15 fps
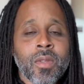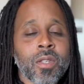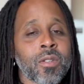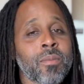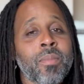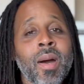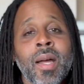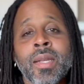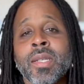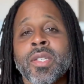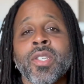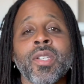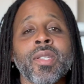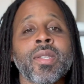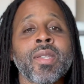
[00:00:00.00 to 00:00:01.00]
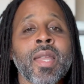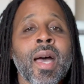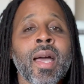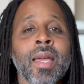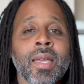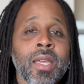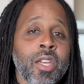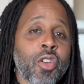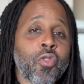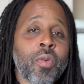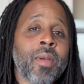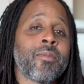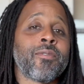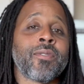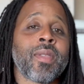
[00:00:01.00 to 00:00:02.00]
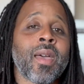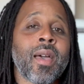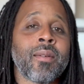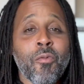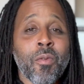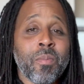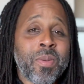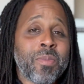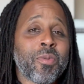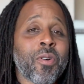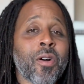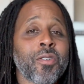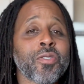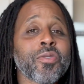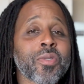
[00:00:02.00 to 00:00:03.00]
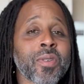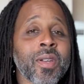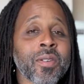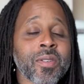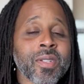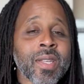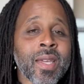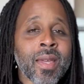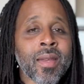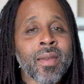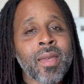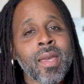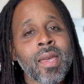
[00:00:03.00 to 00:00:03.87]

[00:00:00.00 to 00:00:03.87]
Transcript: Your body's just not equipped for that. What people also don't understand